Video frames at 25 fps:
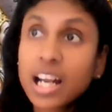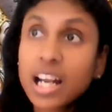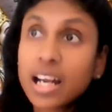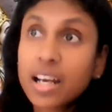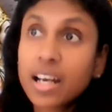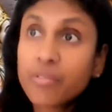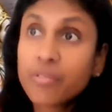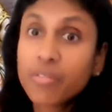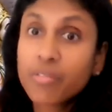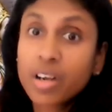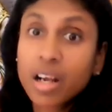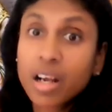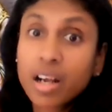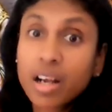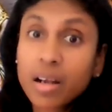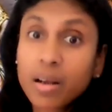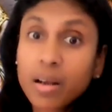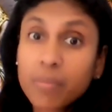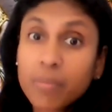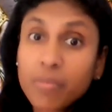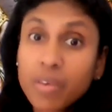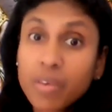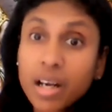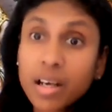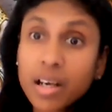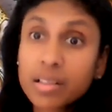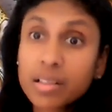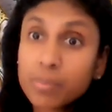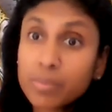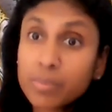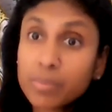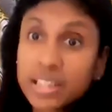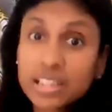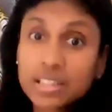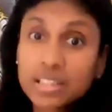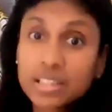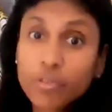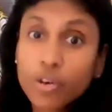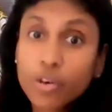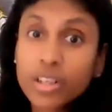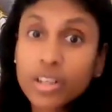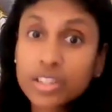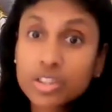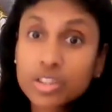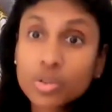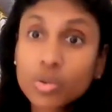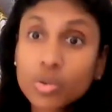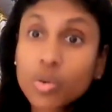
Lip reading: And Ban means forest.